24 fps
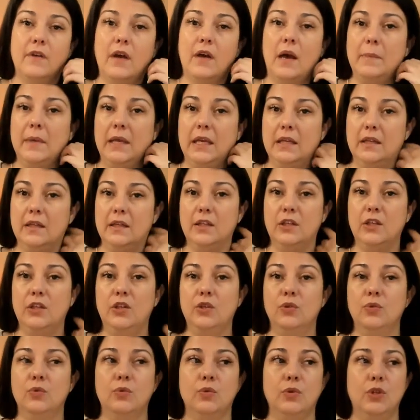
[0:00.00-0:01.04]
I mean,
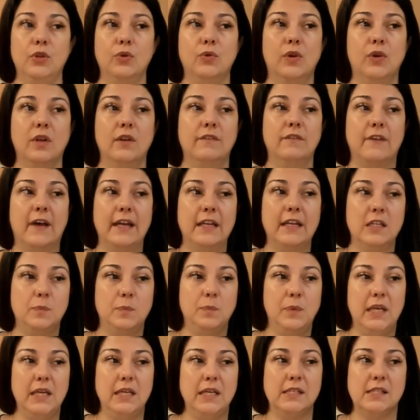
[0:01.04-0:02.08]
you can find
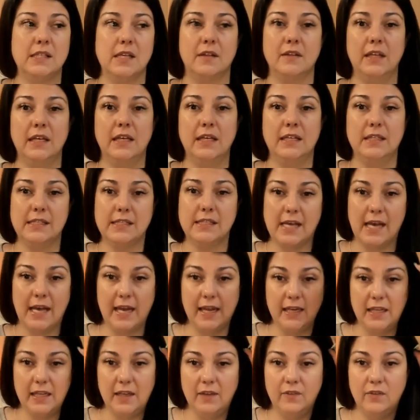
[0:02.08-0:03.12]
peace on the
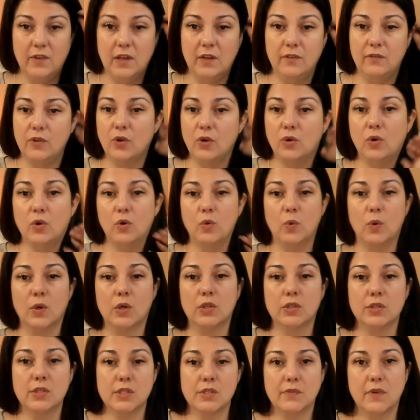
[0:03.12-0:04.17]
inside, even if your whole
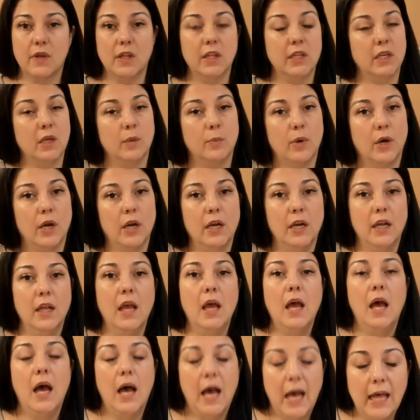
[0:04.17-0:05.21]
world is falling apart.
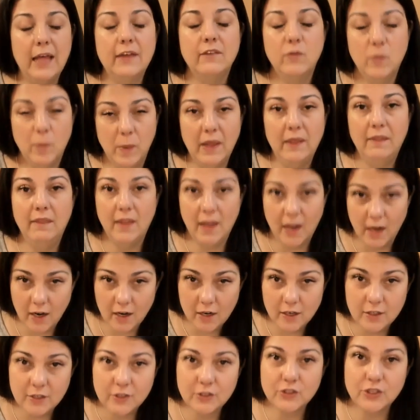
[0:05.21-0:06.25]
I've been
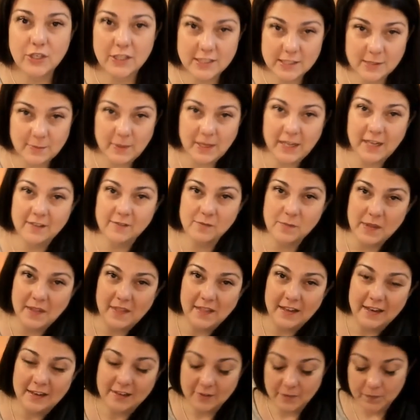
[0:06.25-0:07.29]
there. Trust me, I've been
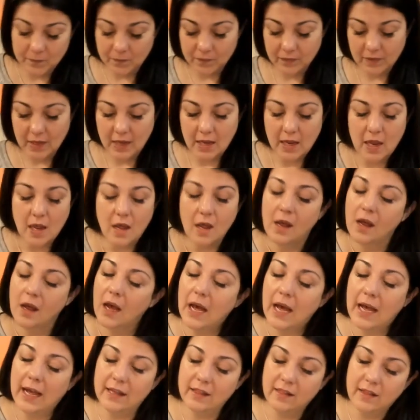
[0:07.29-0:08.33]
there.
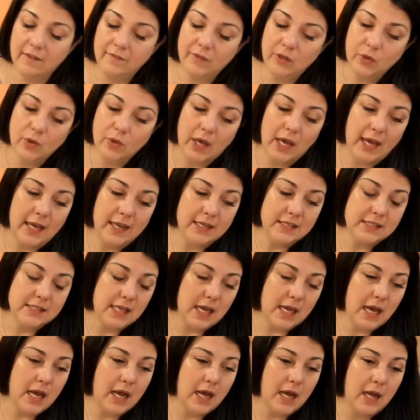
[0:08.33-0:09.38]
I love you guys.
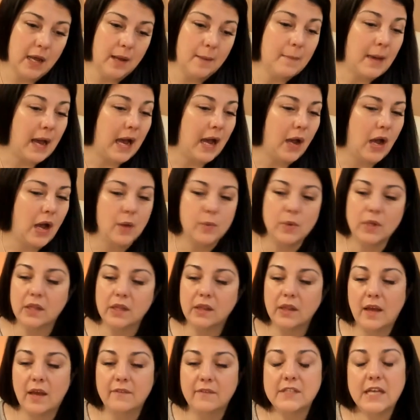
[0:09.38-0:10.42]
I would
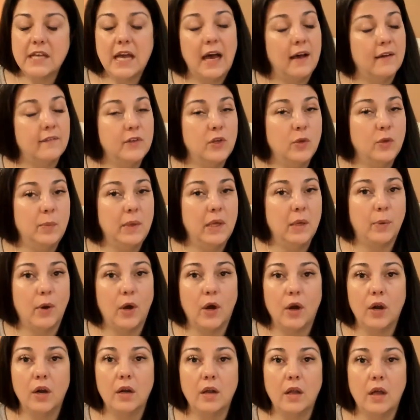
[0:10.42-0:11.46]
love to have you be
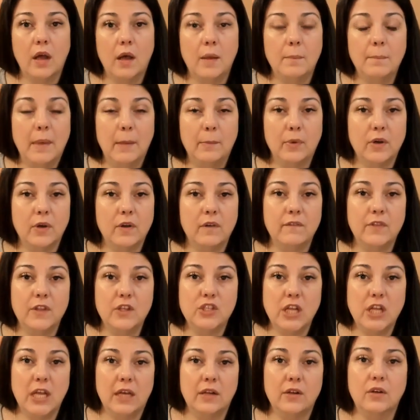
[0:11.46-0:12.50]
a member of the
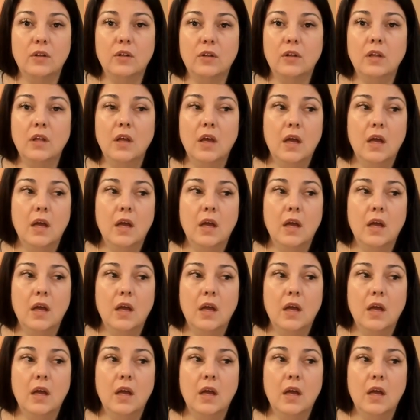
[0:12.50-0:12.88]
channel.